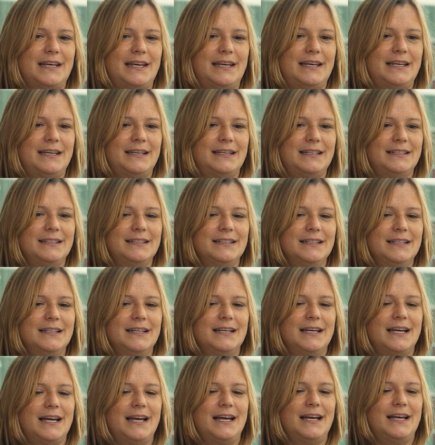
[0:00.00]
a
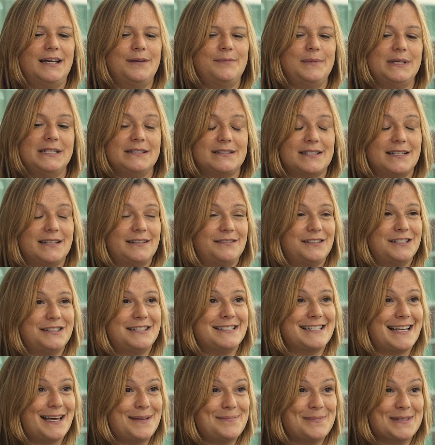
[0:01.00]
interior
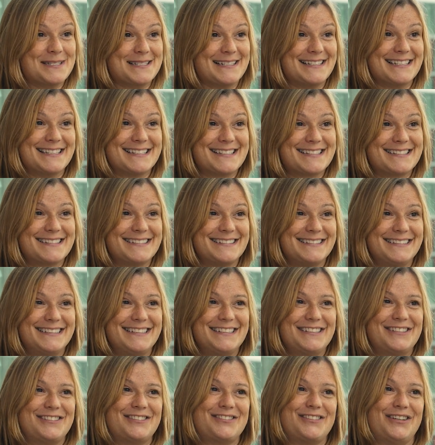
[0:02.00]
design business.
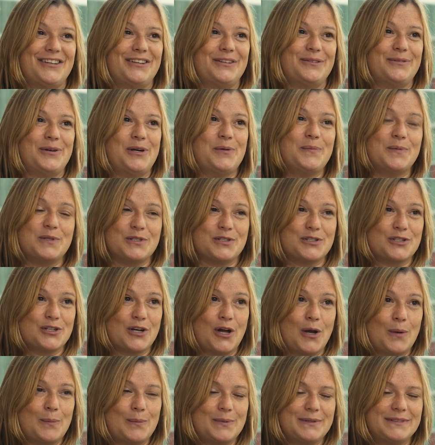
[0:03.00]
So opened a
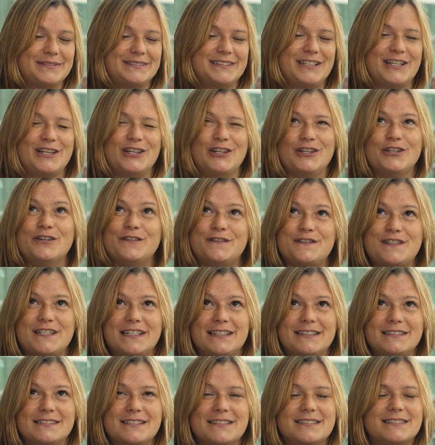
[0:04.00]
shop, loved
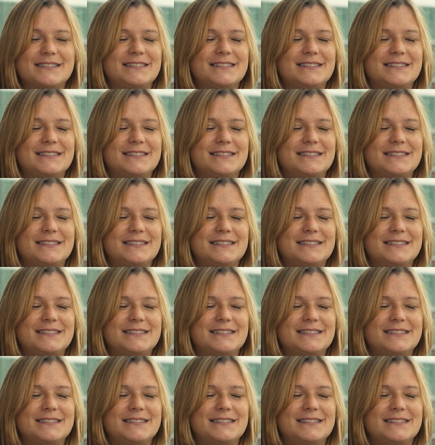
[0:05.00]
it.